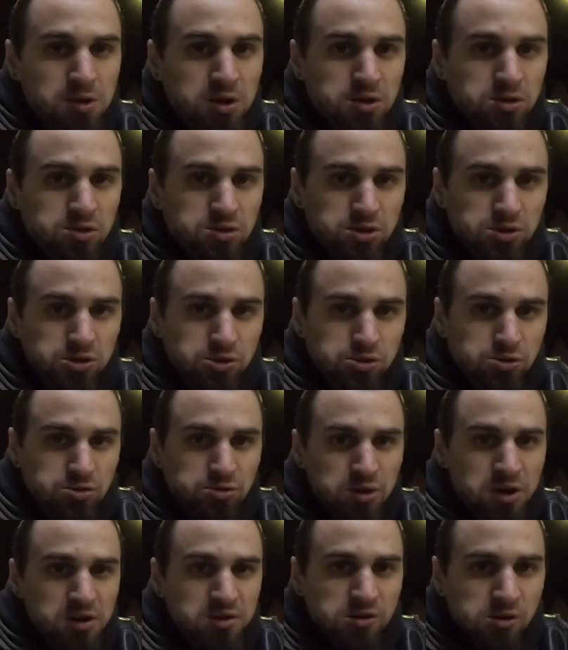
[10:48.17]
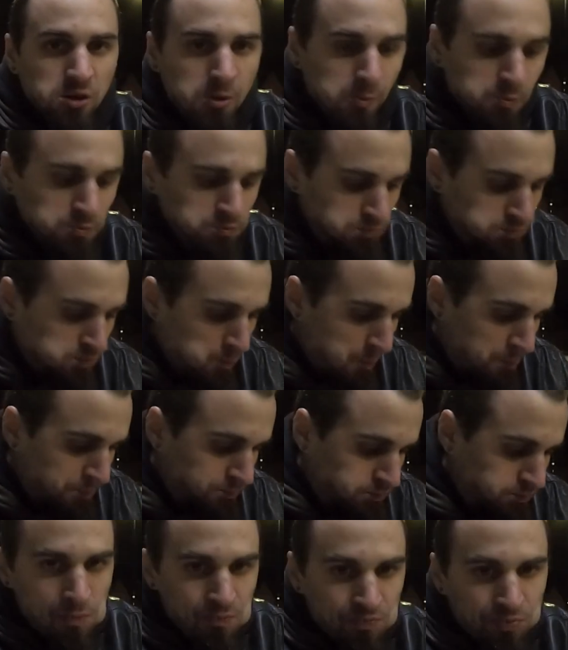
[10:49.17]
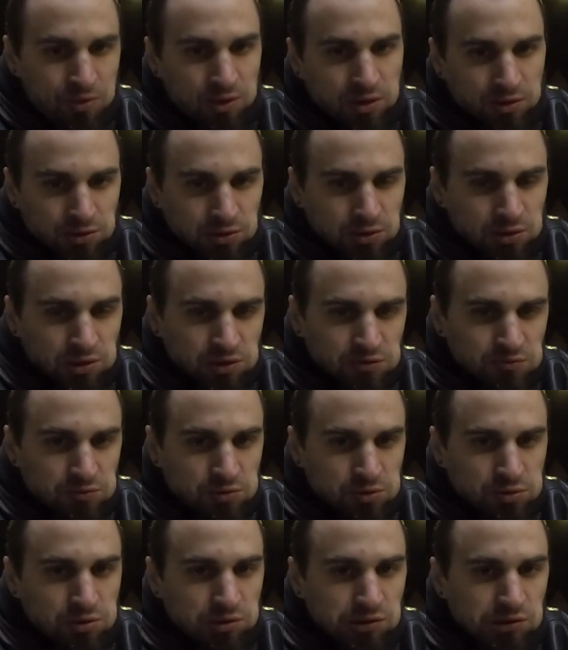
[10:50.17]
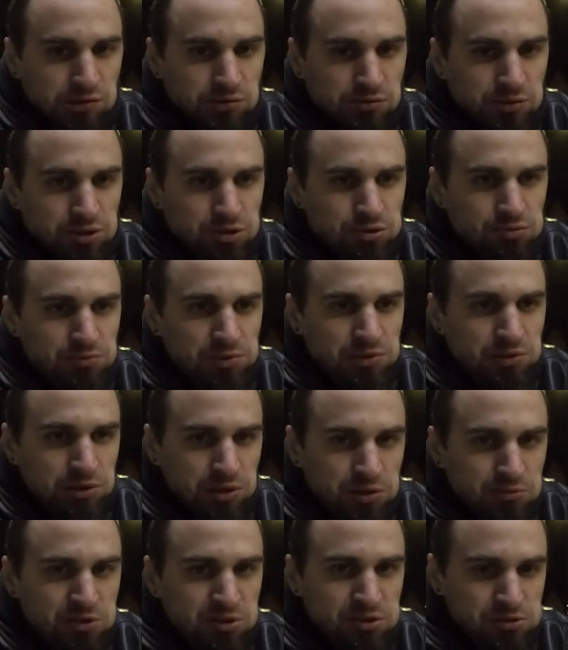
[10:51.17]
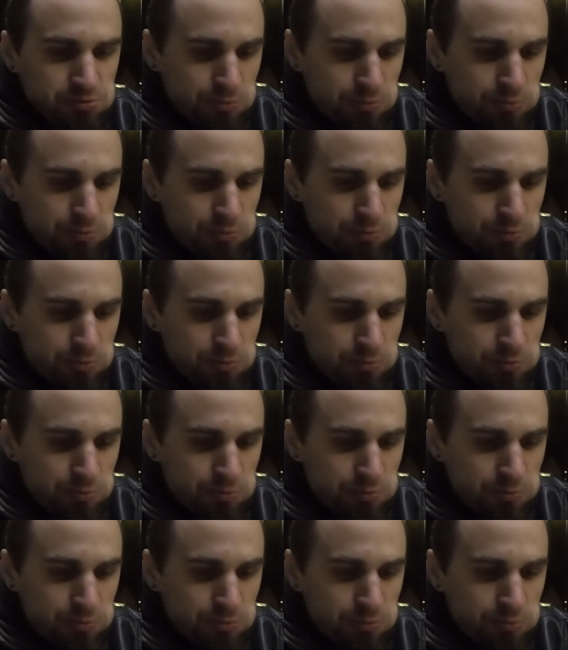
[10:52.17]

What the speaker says: has just shrunk. I think I've more or less reached my limit.